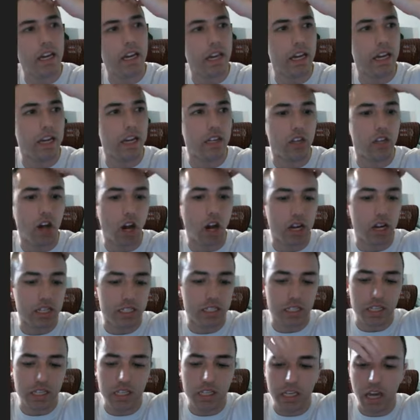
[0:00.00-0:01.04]
And
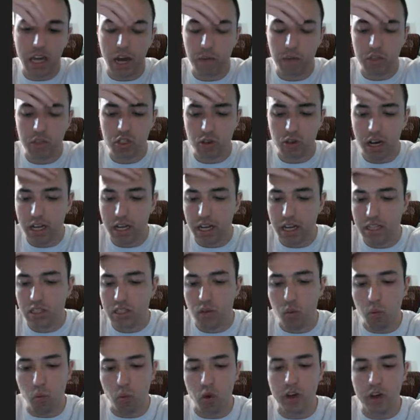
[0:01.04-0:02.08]
honestly, I would try not
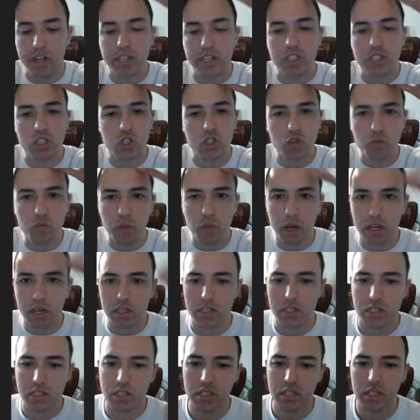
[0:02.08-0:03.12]
to worry too
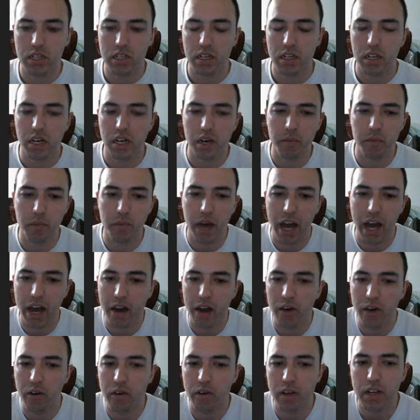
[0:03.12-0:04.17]
much
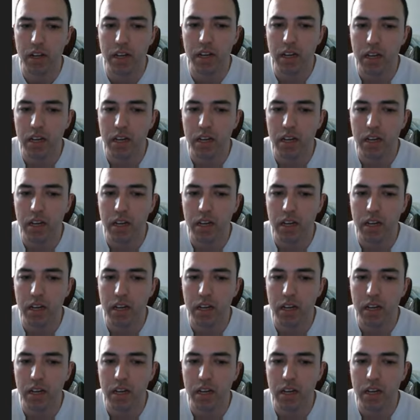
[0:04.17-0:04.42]
about